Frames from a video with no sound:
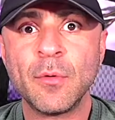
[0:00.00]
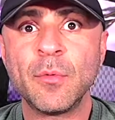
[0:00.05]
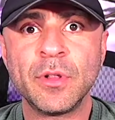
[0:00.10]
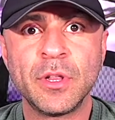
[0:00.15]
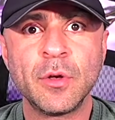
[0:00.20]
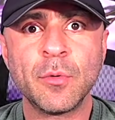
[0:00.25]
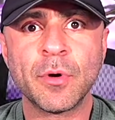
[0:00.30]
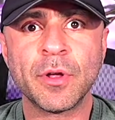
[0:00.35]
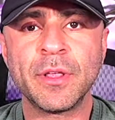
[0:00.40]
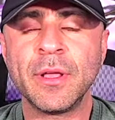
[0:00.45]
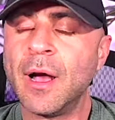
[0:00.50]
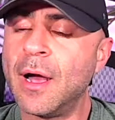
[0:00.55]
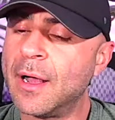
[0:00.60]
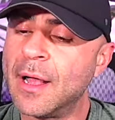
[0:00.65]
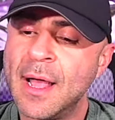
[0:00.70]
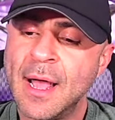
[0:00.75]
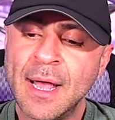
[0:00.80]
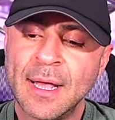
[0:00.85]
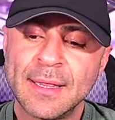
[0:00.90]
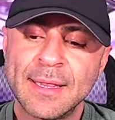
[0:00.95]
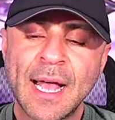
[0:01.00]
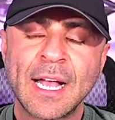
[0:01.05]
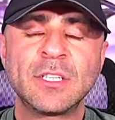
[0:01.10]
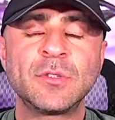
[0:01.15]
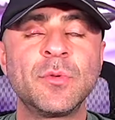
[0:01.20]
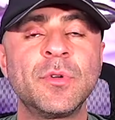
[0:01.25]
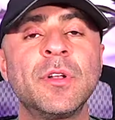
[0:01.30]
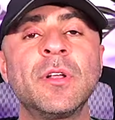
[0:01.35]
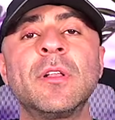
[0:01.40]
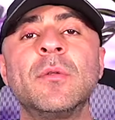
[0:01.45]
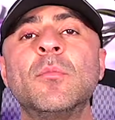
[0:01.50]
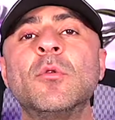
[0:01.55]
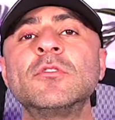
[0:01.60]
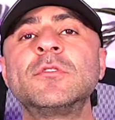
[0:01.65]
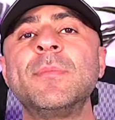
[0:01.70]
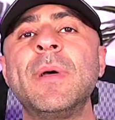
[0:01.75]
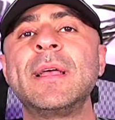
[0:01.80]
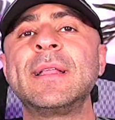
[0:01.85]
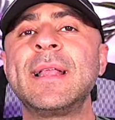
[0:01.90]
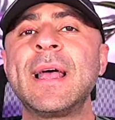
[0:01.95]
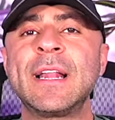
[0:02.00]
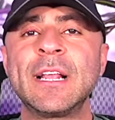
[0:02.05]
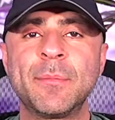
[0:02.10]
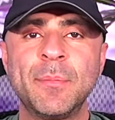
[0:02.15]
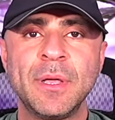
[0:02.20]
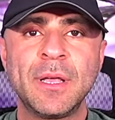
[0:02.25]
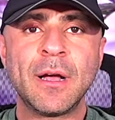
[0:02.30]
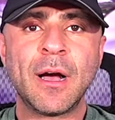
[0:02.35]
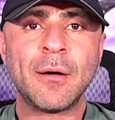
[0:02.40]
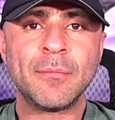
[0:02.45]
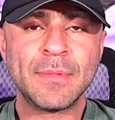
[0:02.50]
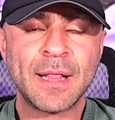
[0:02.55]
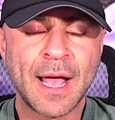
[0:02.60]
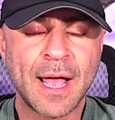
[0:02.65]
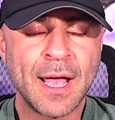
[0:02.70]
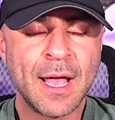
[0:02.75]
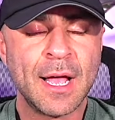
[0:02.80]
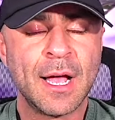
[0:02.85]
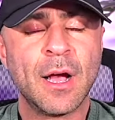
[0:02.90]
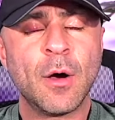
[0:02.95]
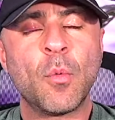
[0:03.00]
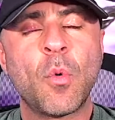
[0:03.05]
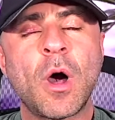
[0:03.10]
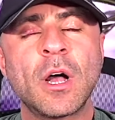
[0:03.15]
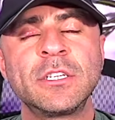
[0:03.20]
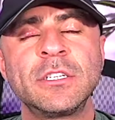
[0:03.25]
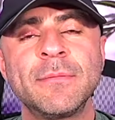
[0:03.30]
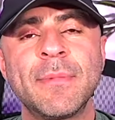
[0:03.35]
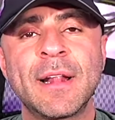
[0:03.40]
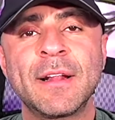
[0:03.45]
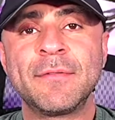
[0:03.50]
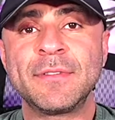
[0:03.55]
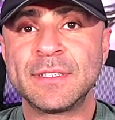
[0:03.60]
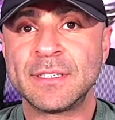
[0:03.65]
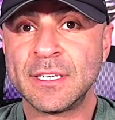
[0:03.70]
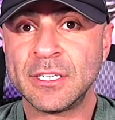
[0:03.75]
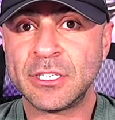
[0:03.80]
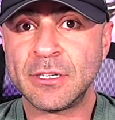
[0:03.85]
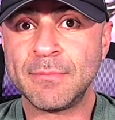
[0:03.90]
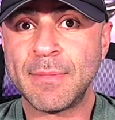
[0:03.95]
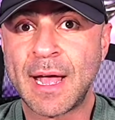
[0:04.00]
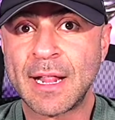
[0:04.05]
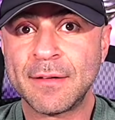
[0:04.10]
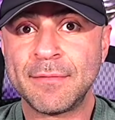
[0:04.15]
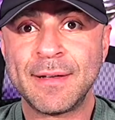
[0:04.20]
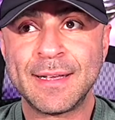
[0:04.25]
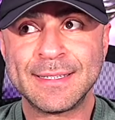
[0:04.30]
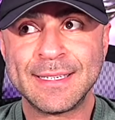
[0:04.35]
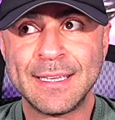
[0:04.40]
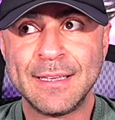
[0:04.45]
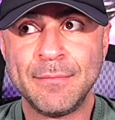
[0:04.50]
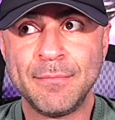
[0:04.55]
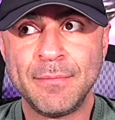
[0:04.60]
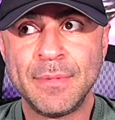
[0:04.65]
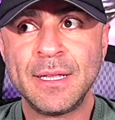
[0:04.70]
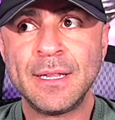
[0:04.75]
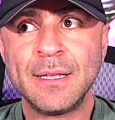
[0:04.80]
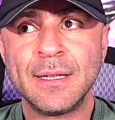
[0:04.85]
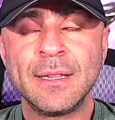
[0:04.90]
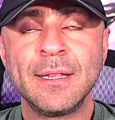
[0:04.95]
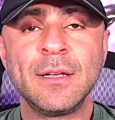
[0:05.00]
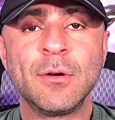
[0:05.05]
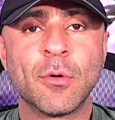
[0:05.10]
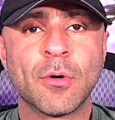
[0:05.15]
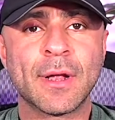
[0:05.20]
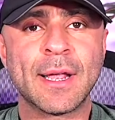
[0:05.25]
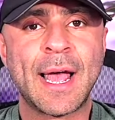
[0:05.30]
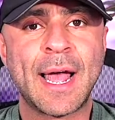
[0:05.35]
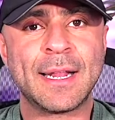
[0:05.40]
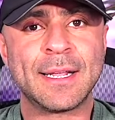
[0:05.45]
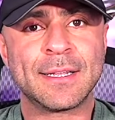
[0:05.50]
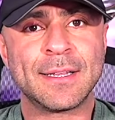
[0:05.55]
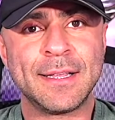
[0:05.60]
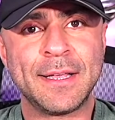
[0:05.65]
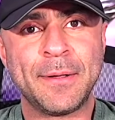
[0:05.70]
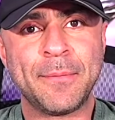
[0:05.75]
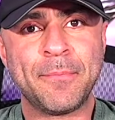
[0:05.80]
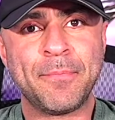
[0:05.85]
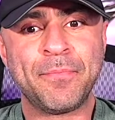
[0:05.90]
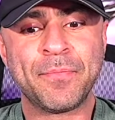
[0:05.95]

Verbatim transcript: When you were young, that's when you're the most magnetic. Become that and watch your manifestation manifest immediately, organically.